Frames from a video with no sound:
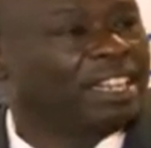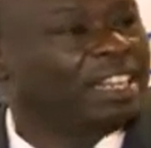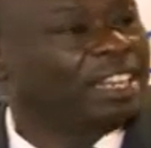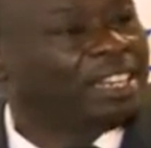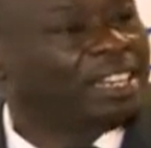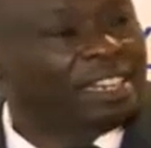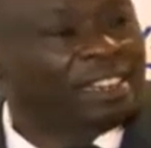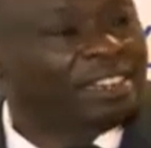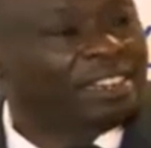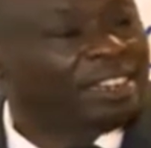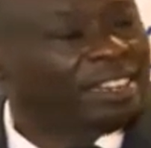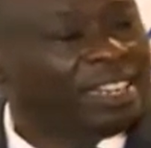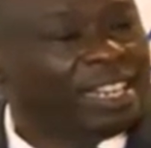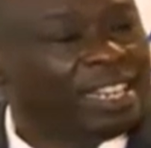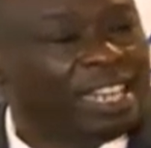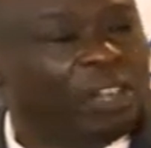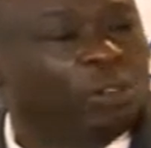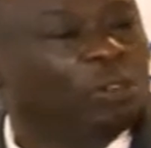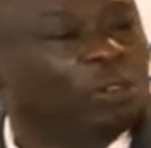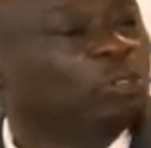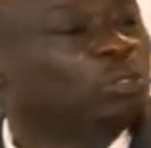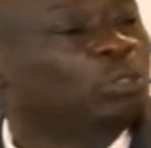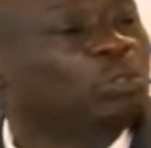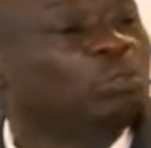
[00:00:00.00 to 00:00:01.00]
and
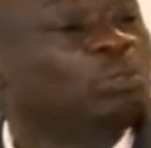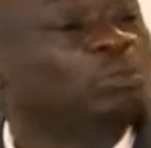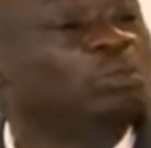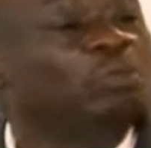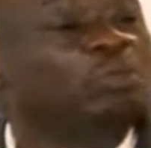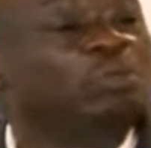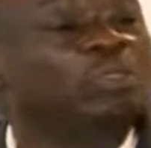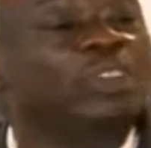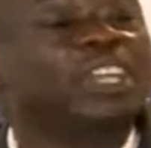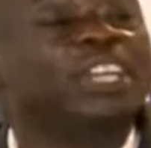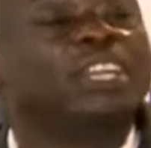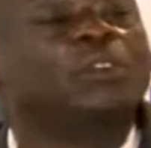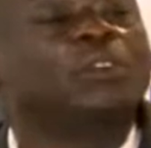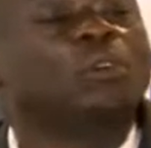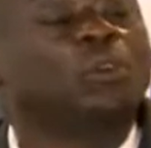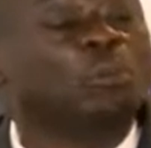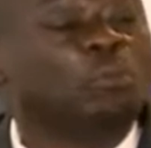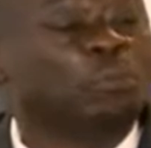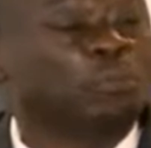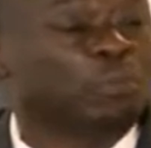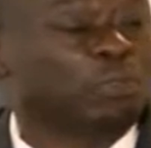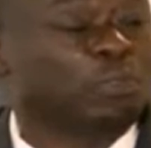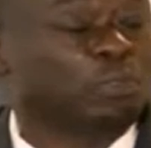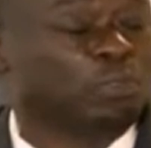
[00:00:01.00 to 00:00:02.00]
they are also very
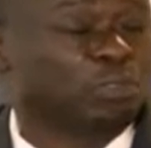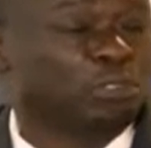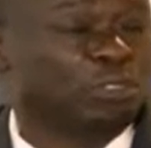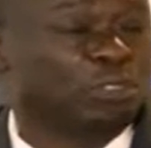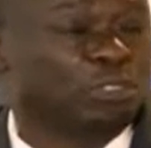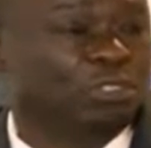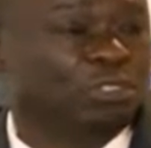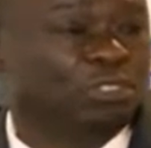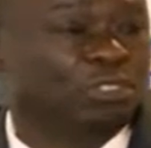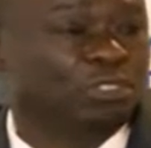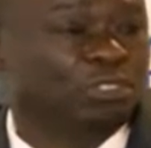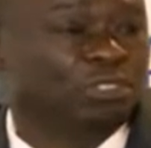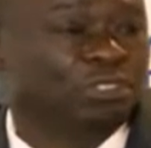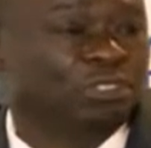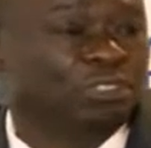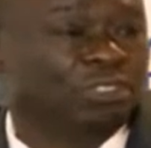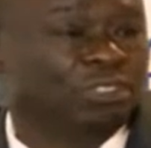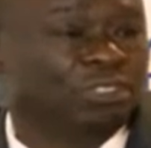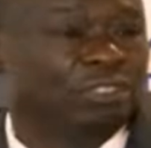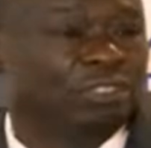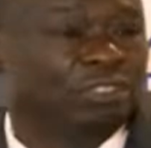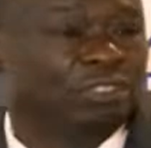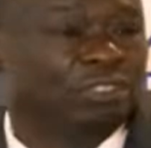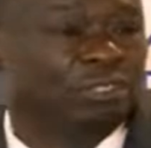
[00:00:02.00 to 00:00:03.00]
hopeful.
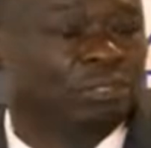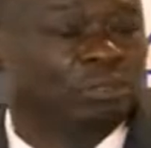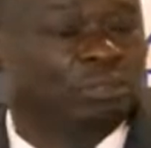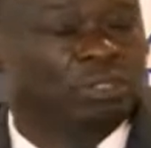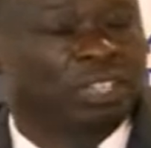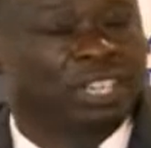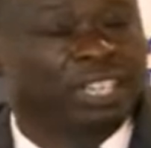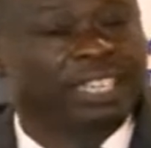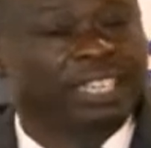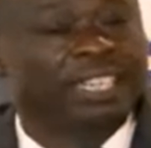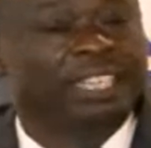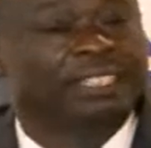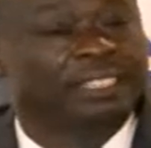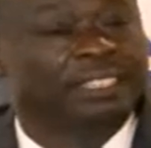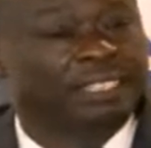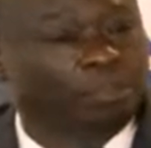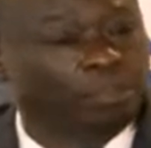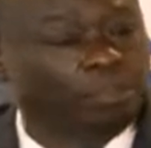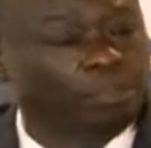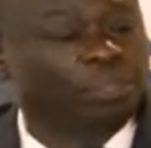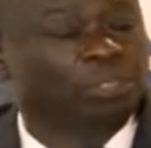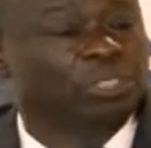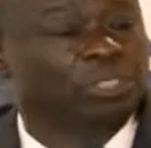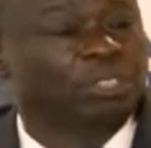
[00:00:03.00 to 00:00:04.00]
So let us
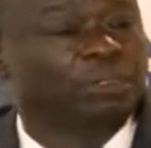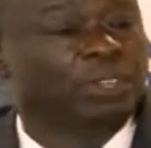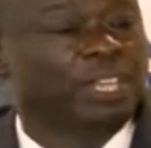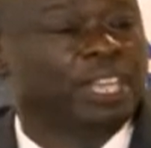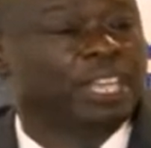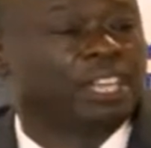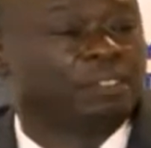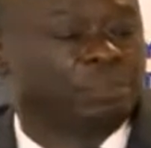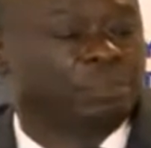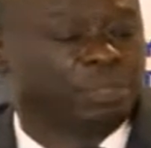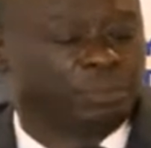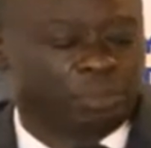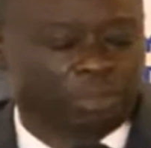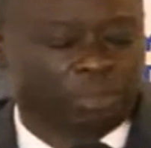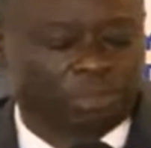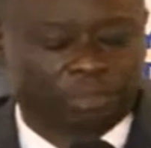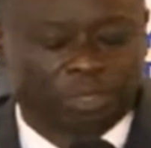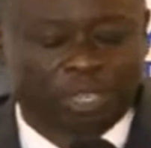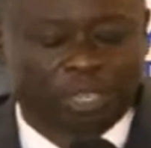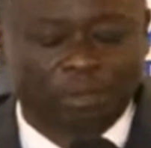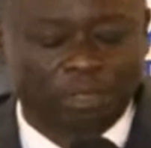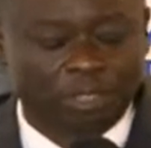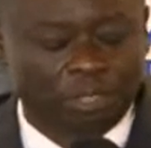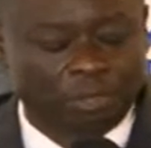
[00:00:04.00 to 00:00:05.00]
support our young people.
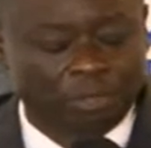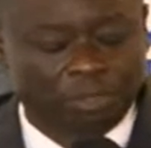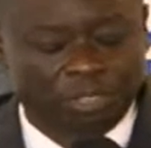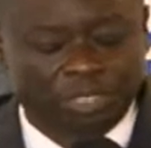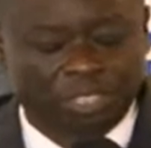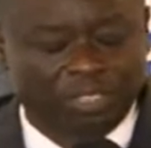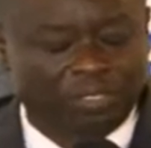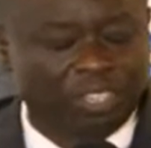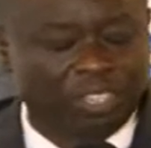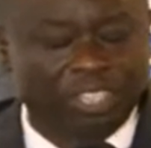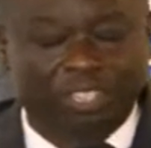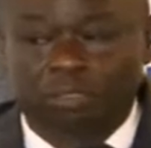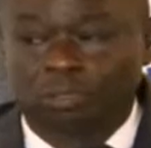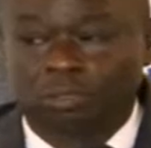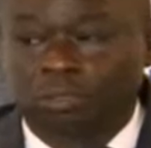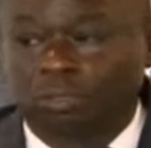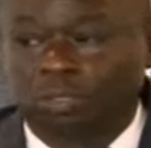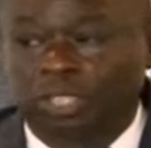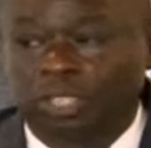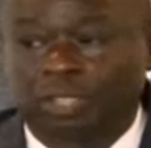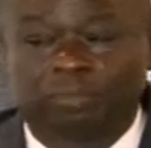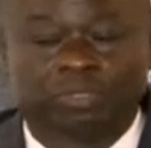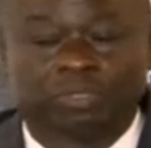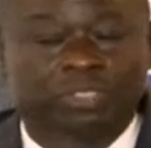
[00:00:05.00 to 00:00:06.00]
So I want to say thank you
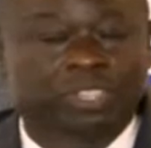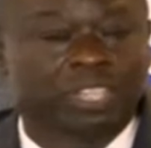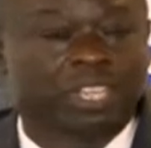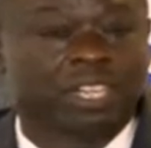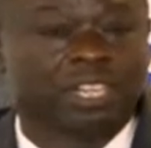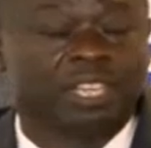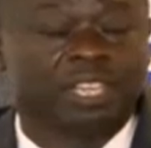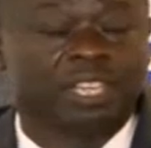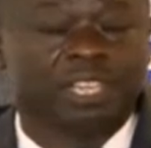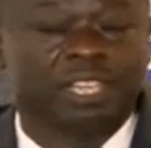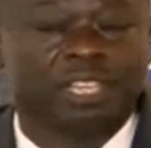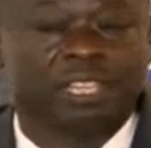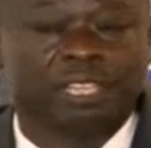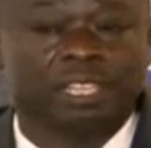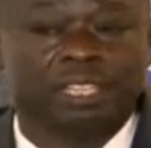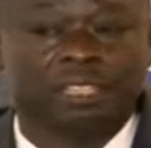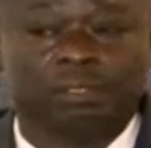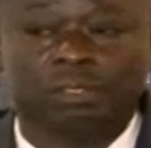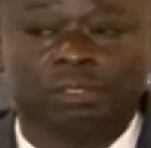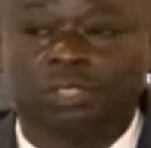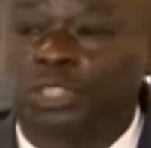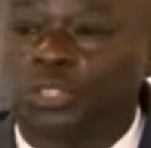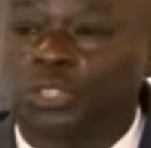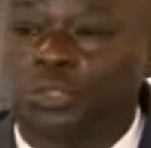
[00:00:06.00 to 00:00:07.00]
to KEPSA.
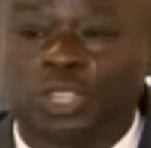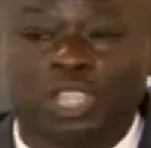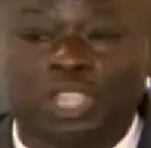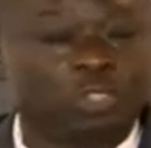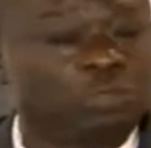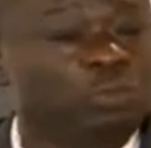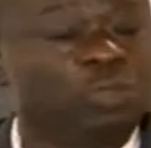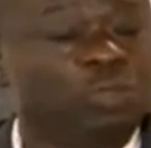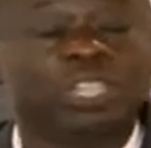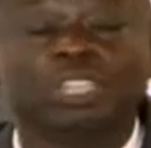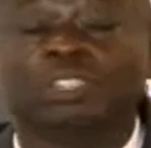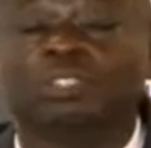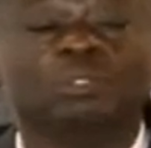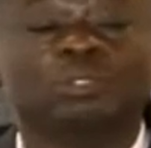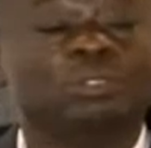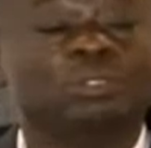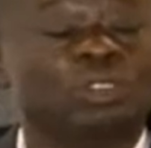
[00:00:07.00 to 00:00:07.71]
What you are doing,